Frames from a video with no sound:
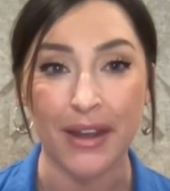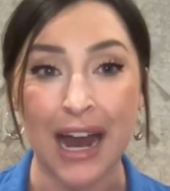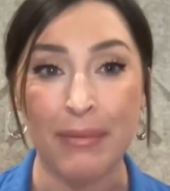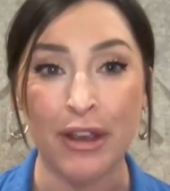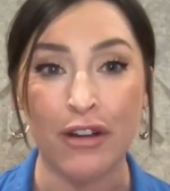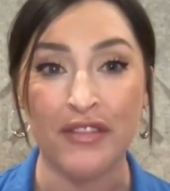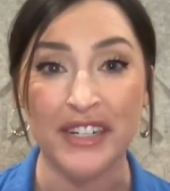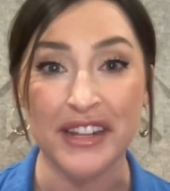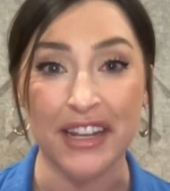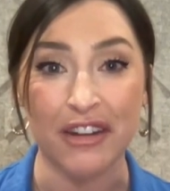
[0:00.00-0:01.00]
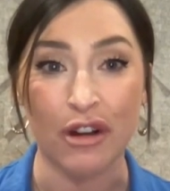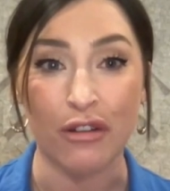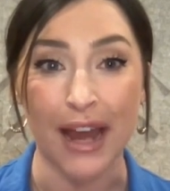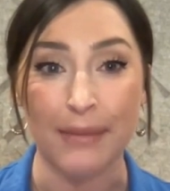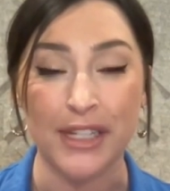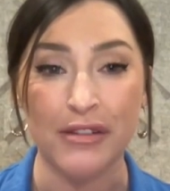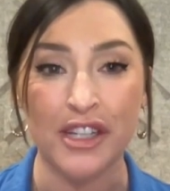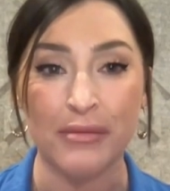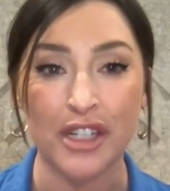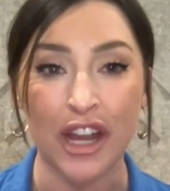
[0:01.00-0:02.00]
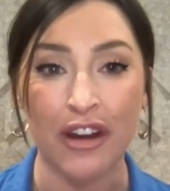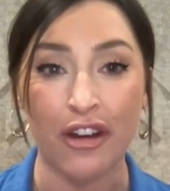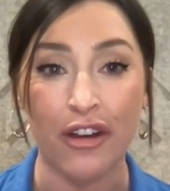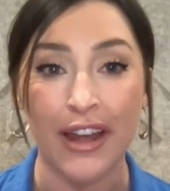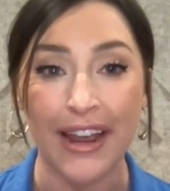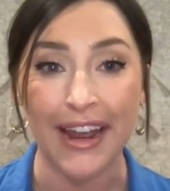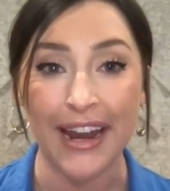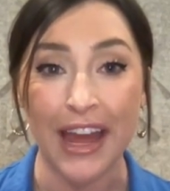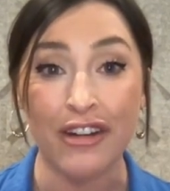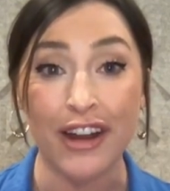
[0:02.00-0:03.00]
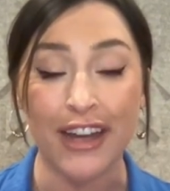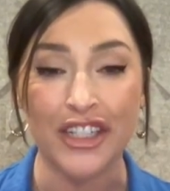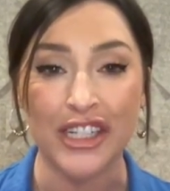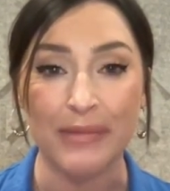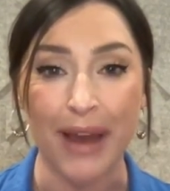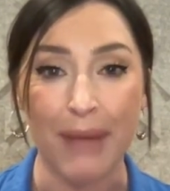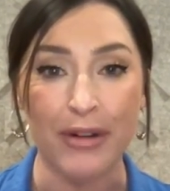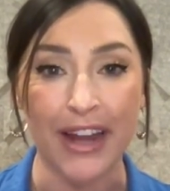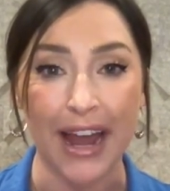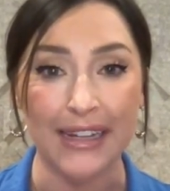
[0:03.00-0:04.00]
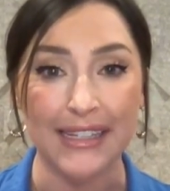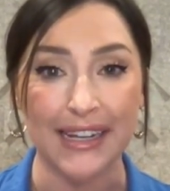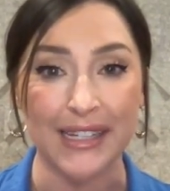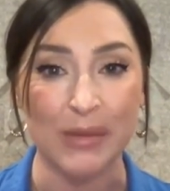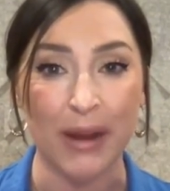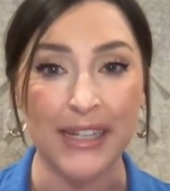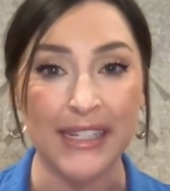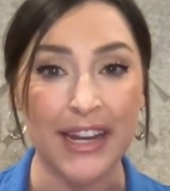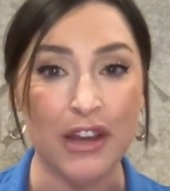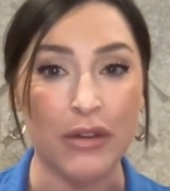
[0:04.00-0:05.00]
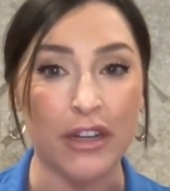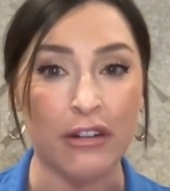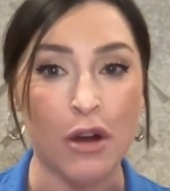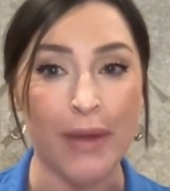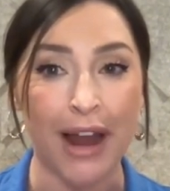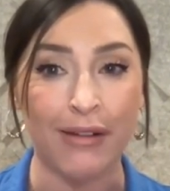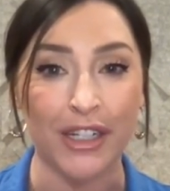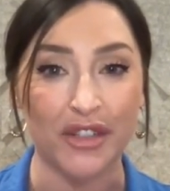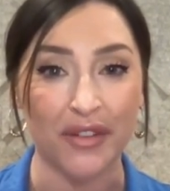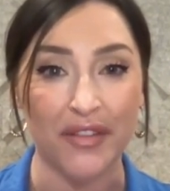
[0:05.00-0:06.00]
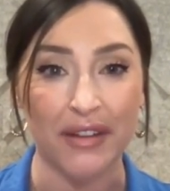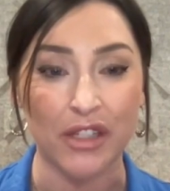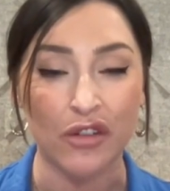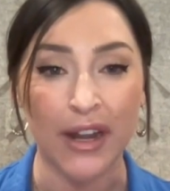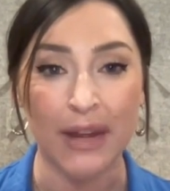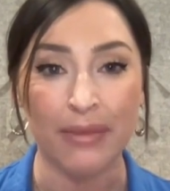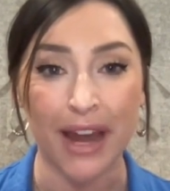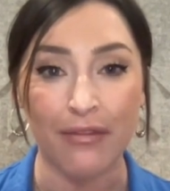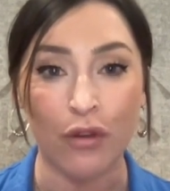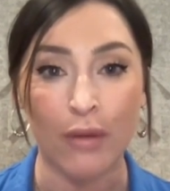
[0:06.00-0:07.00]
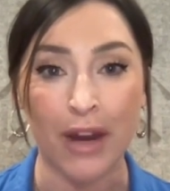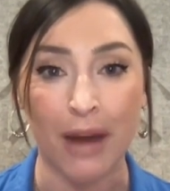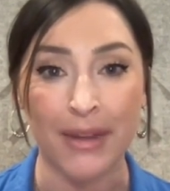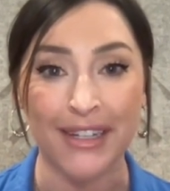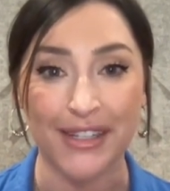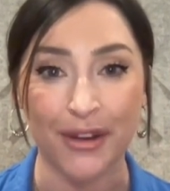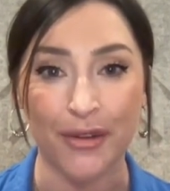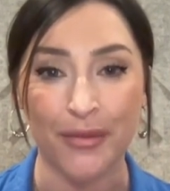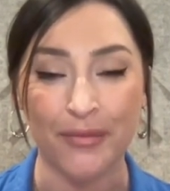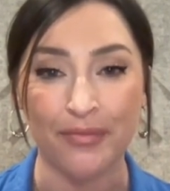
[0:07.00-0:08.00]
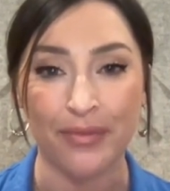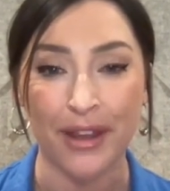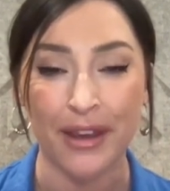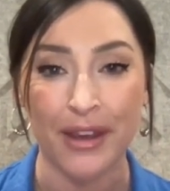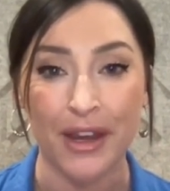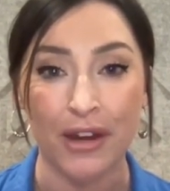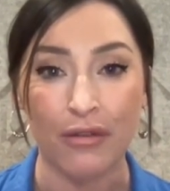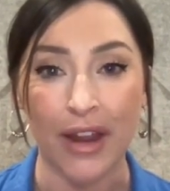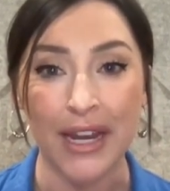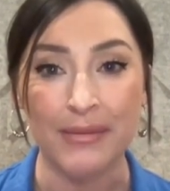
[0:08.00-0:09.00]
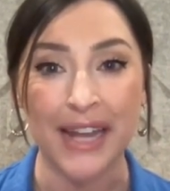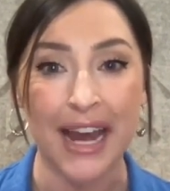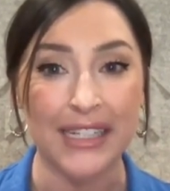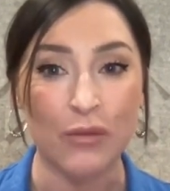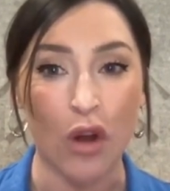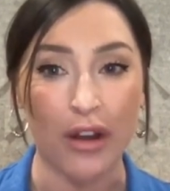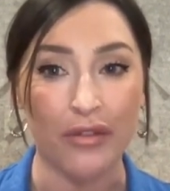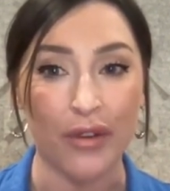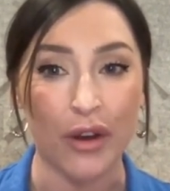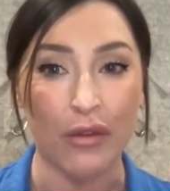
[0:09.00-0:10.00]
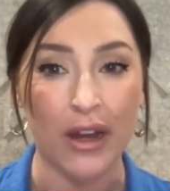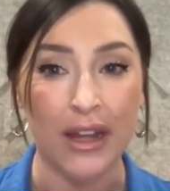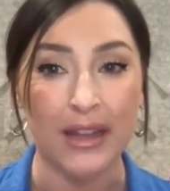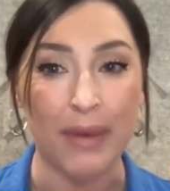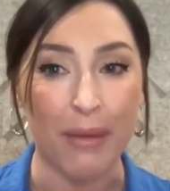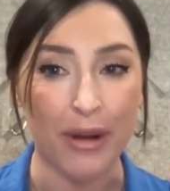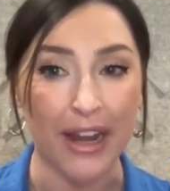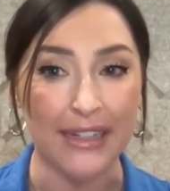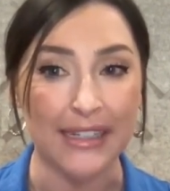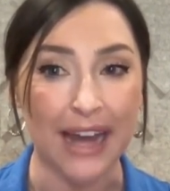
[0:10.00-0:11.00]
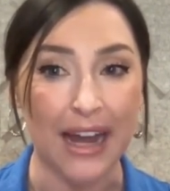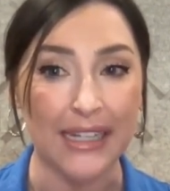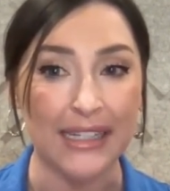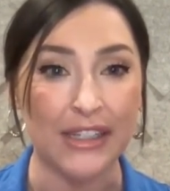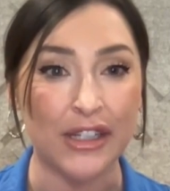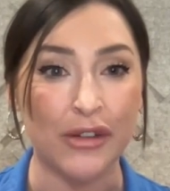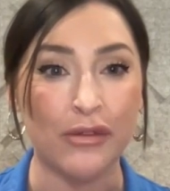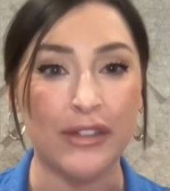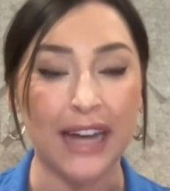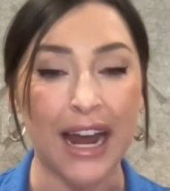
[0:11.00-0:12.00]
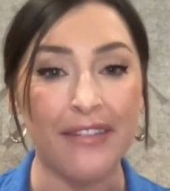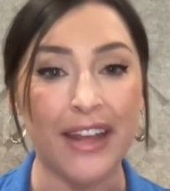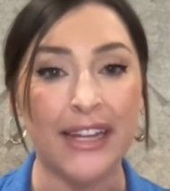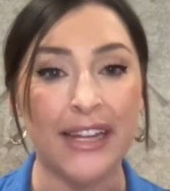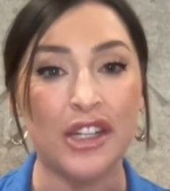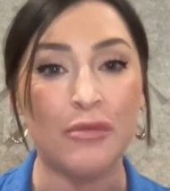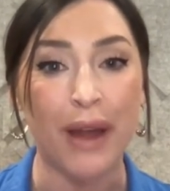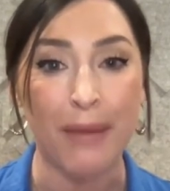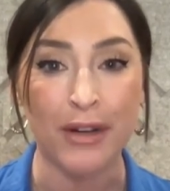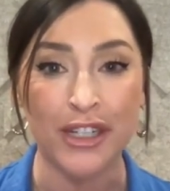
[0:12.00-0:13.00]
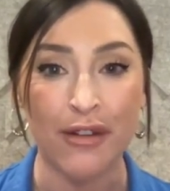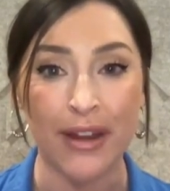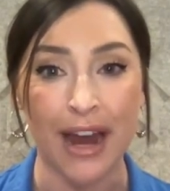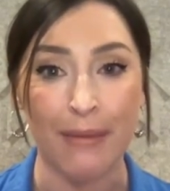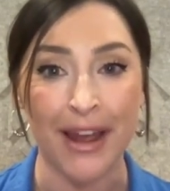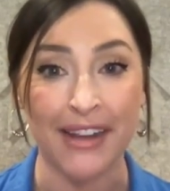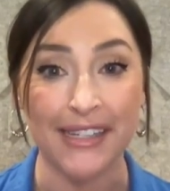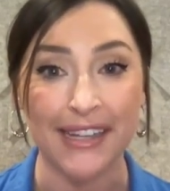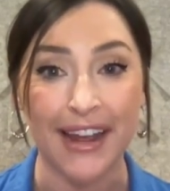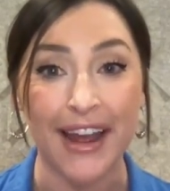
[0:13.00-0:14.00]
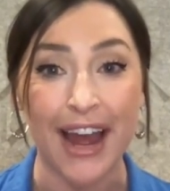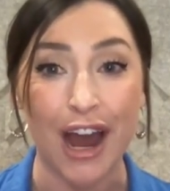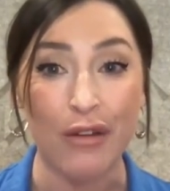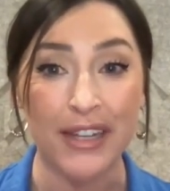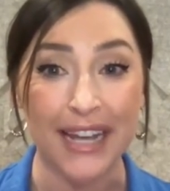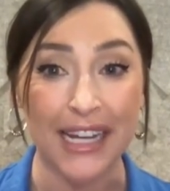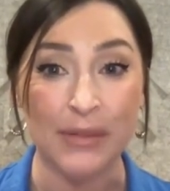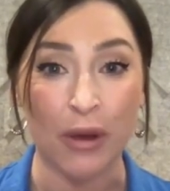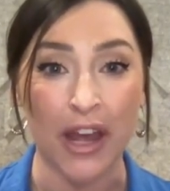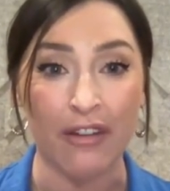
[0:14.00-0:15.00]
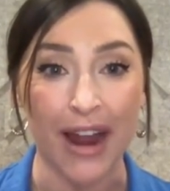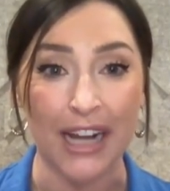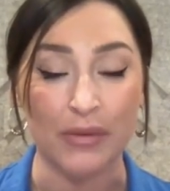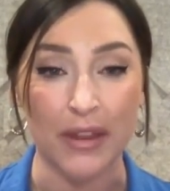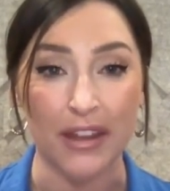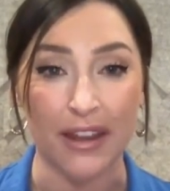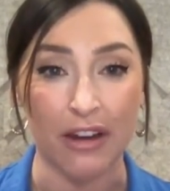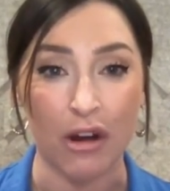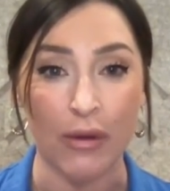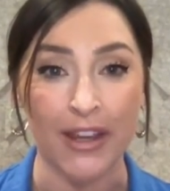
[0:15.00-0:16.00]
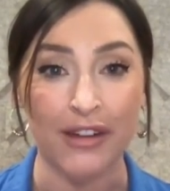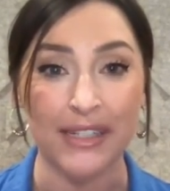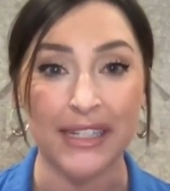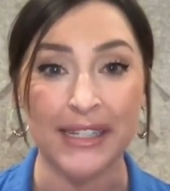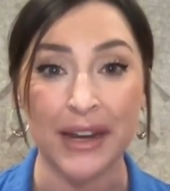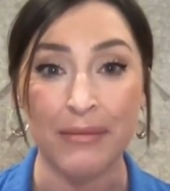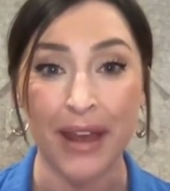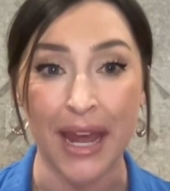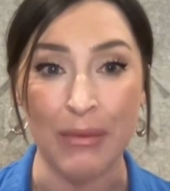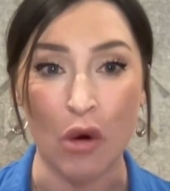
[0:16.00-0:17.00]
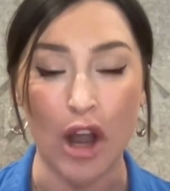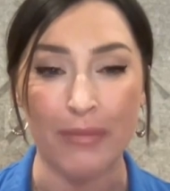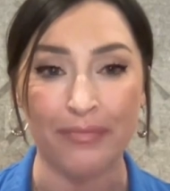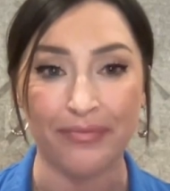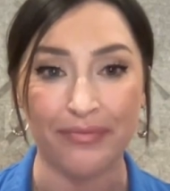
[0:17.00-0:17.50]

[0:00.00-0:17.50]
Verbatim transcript: Hopping over to the Hxro Labs YouTube channel, an introduction to PepperDex, a spicy new Hxro powered derivatives trading platform coming soon. Random Task walk through the PepperDex docs to dive into Pepper tokenomics, how the DEX will interact with the Hxro ecosystem, and more.